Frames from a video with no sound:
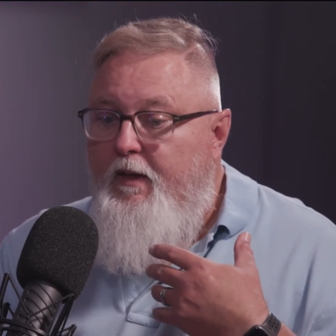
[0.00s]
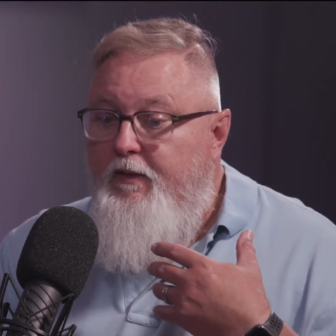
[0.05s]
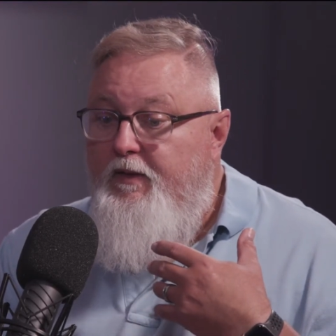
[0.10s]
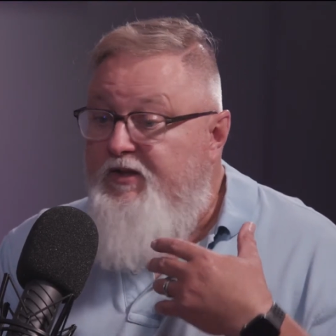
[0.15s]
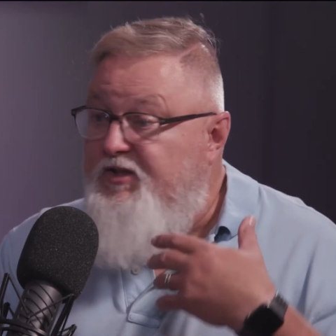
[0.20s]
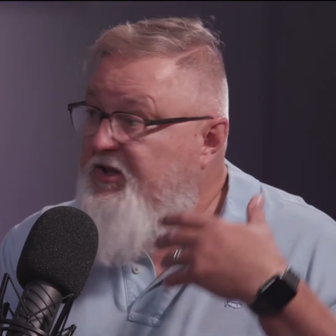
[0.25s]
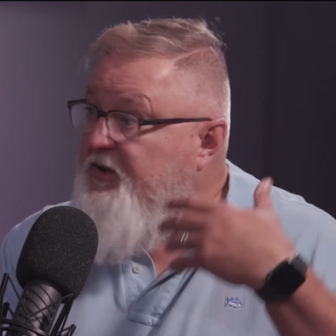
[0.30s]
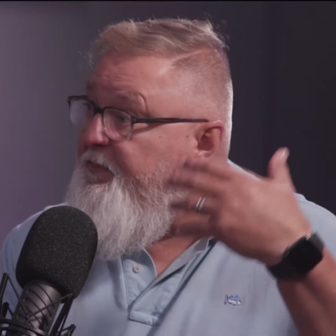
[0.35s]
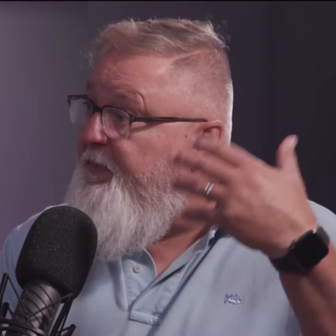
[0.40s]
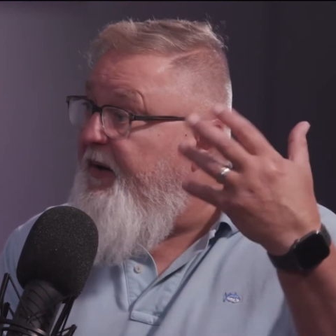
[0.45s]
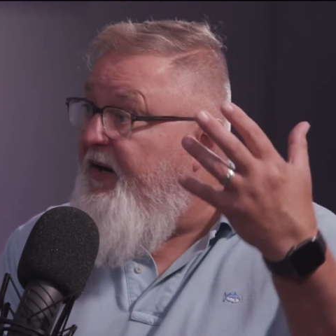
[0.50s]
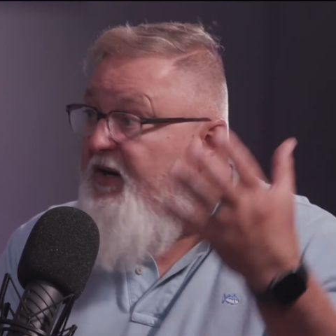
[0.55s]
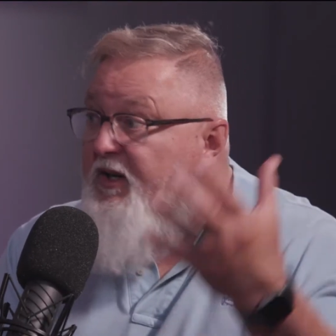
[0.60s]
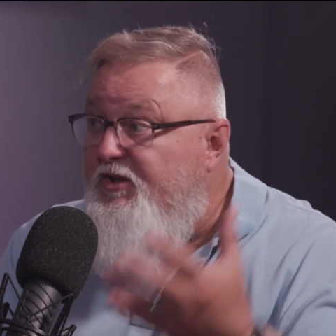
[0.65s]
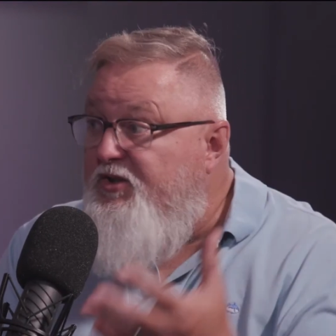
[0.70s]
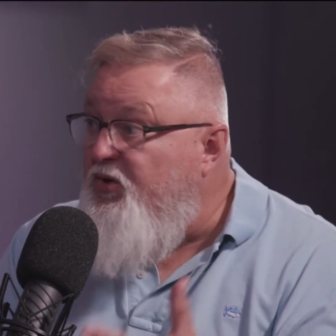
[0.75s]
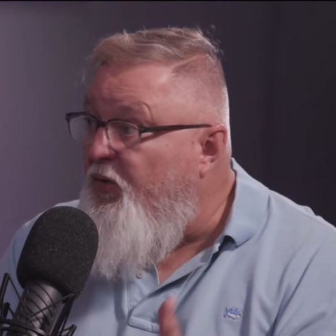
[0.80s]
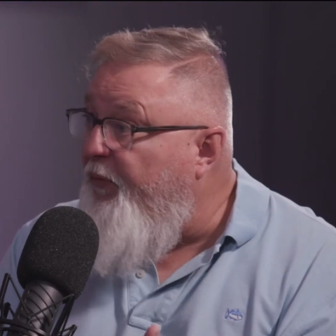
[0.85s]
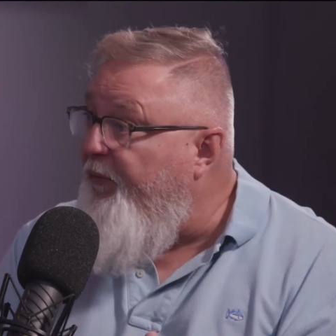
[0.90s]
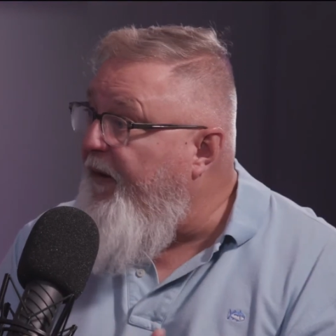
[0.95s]
the
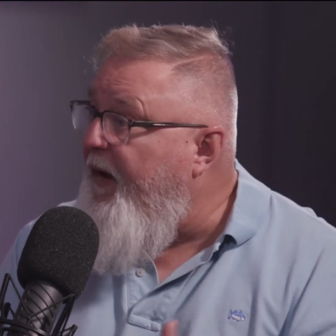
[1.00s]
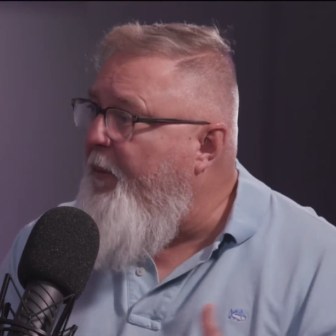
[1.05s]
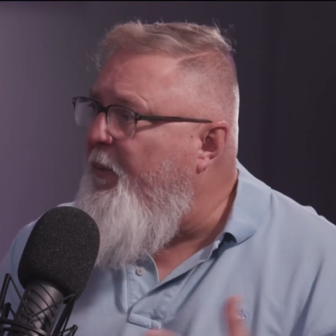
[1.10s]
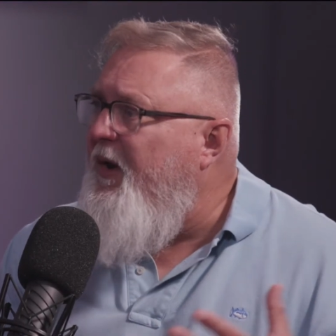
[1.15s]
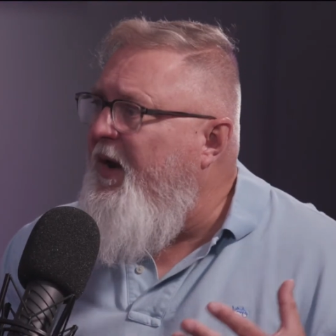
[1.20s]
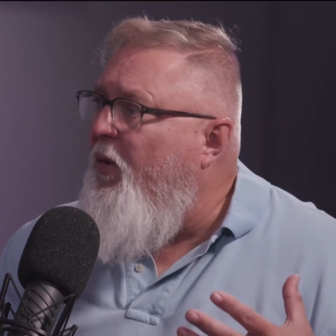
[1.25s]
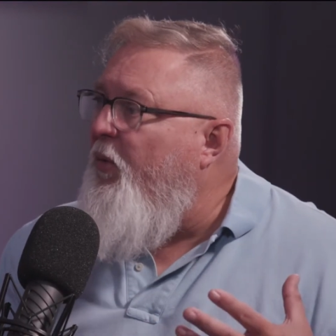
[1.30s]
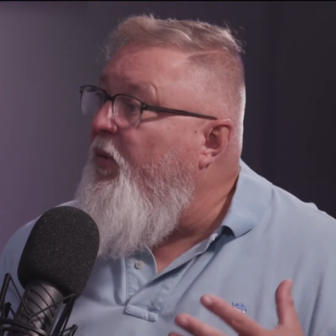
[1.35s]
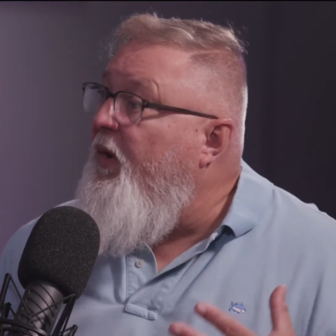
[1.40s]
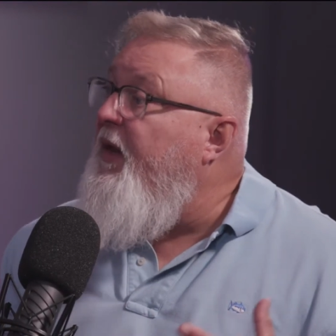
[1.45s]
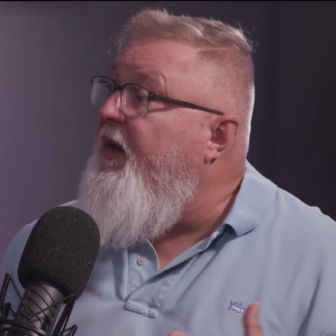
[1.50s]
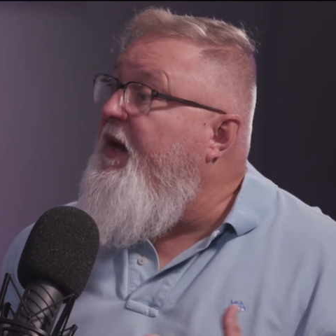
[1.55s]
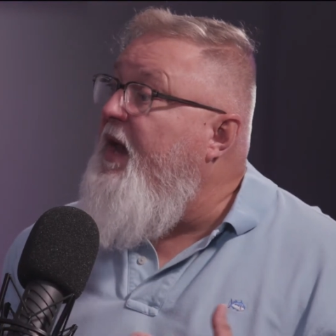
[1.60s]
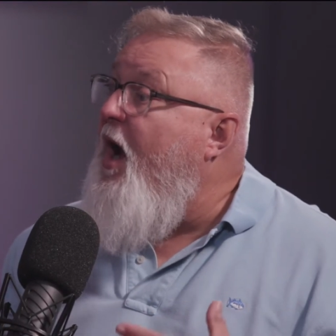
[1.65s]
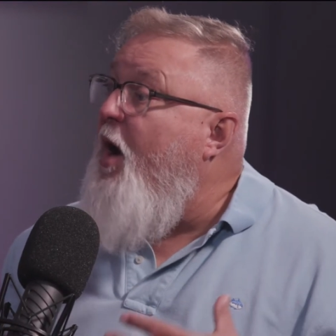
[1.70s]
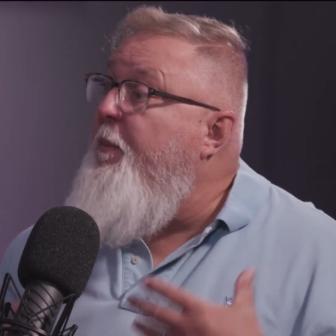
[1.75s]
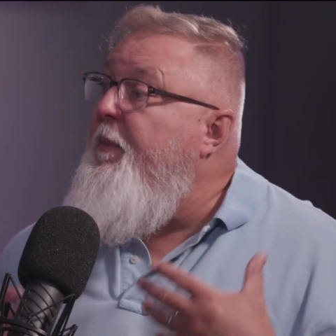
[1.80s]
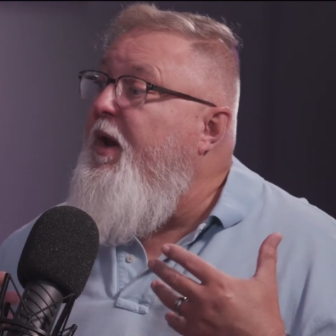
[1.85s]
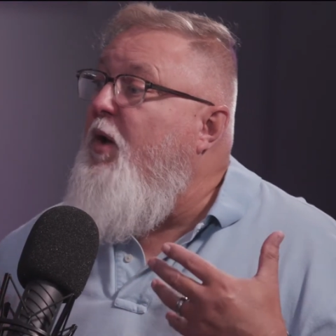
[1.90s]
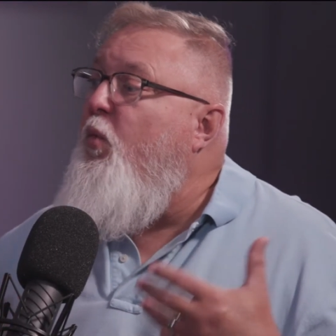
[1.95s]
spiritual we don't really
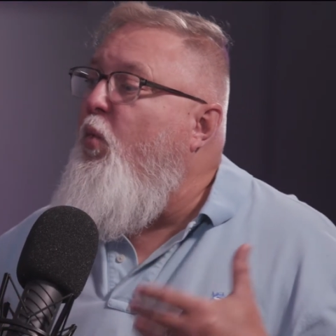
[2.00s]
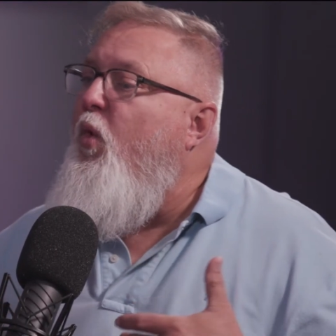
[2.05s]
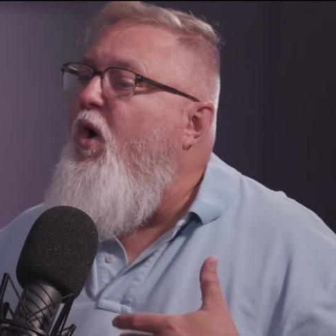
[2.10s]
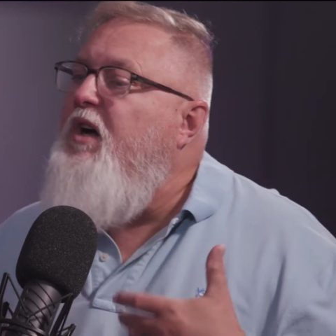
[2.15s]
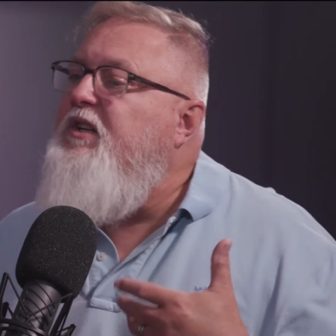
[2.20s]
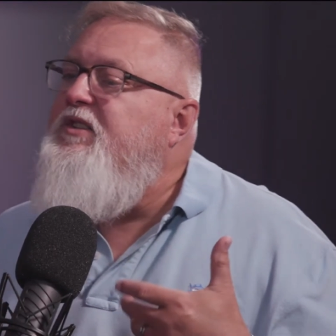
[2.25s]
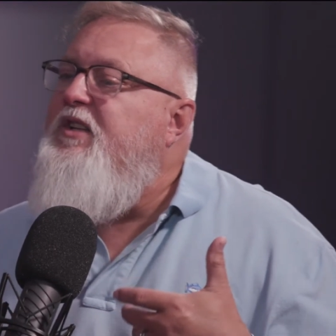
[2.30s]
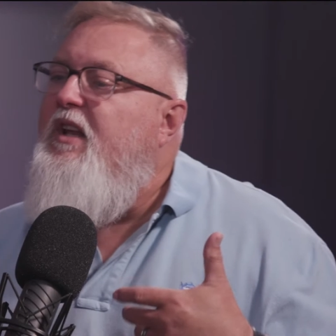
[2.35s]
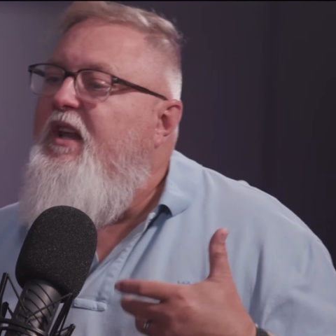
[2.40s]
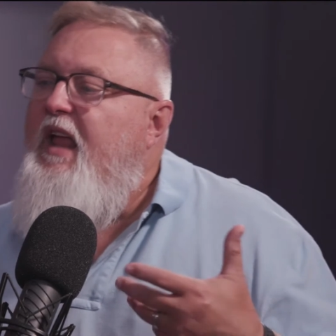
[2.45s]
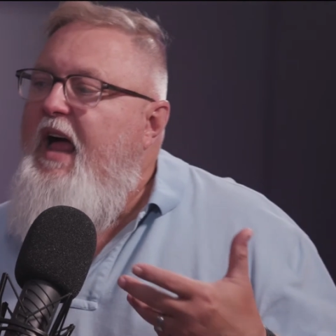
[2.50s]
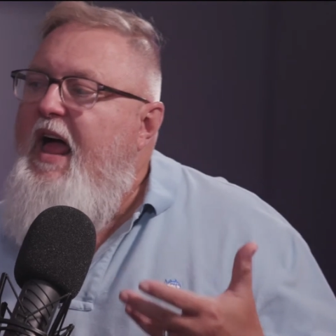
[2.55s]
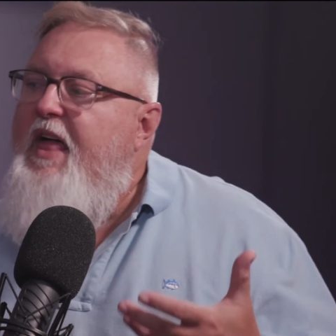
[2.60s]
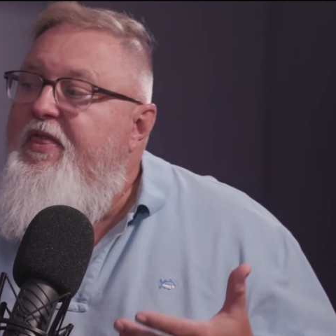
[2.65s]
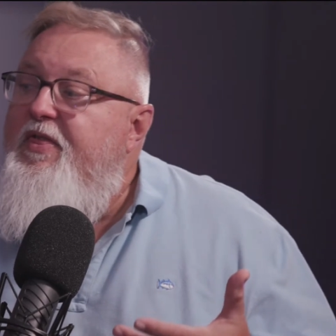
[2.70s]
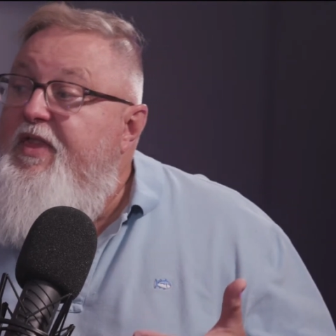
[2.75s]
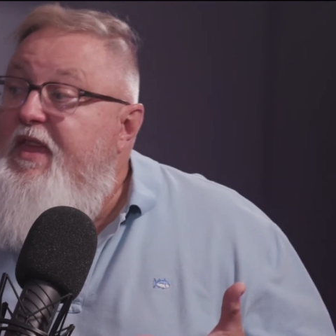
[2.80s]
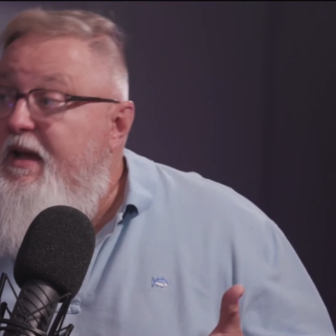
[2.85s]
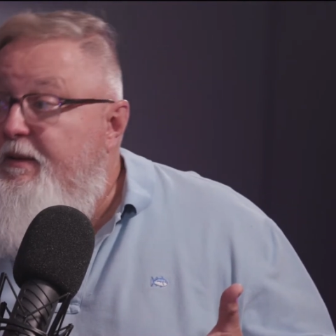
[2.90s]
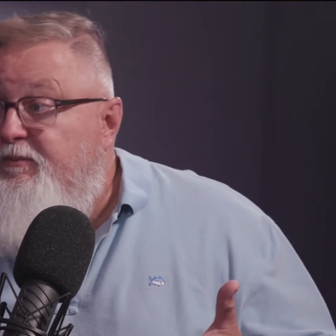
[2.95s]
know, but it wasn't
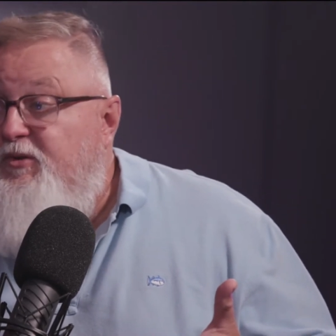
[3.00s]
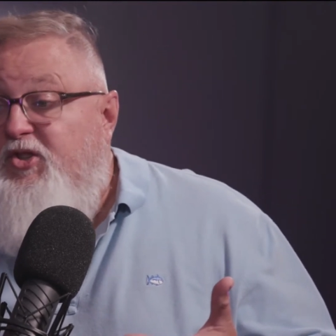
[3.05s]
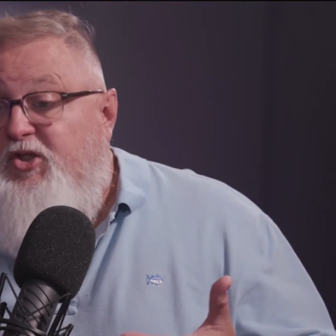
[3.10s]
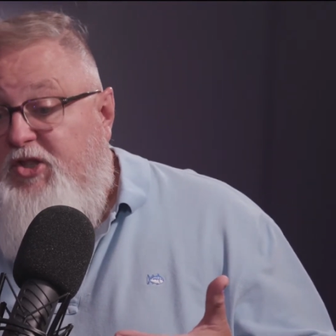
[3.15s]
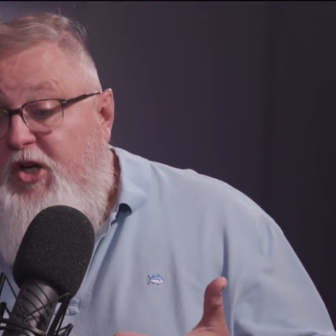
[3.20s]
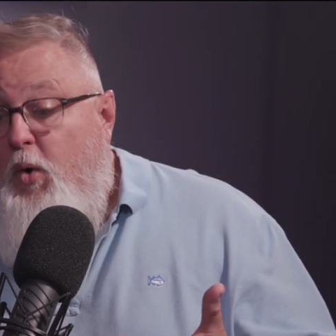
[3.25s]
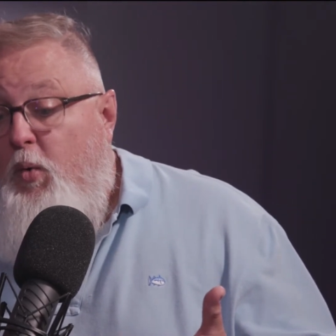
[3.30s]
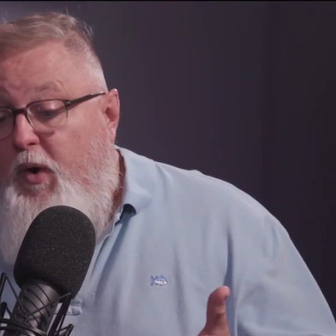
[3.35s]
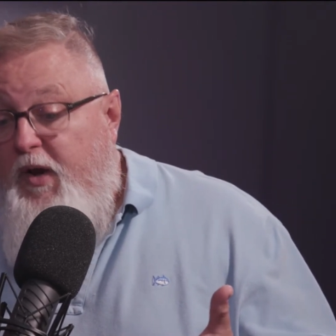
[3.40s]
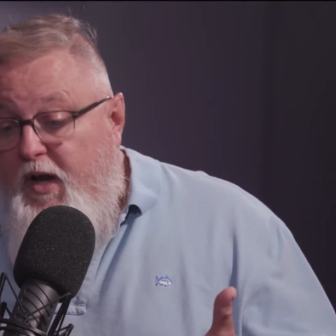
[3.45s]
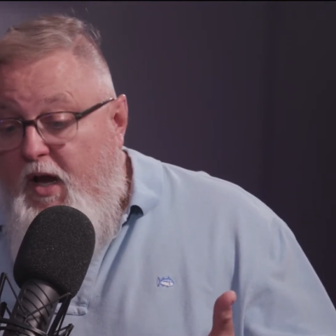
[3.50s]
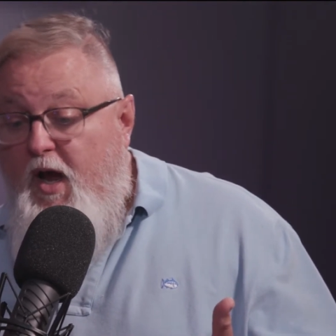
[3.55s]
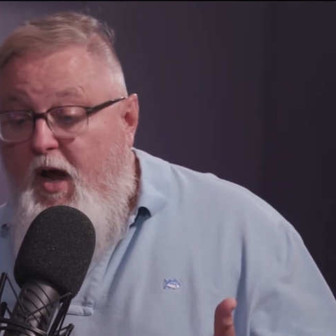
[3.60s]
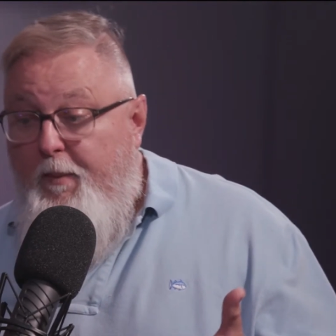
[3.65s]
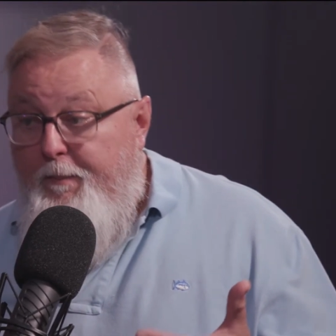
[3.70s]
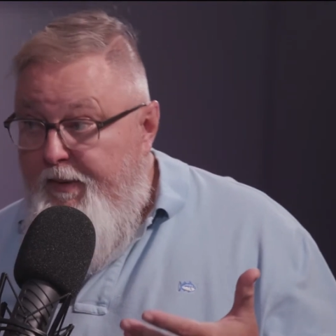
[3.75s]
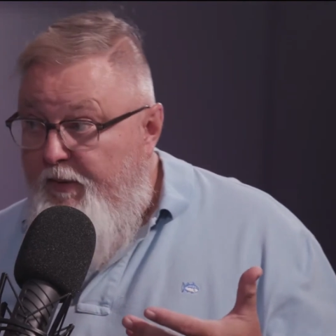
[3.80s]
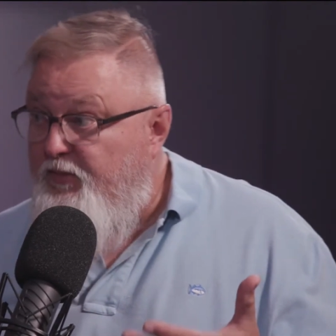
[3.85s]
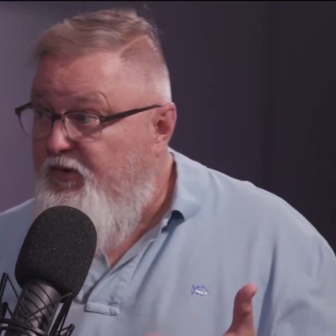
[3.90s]
like them showing up.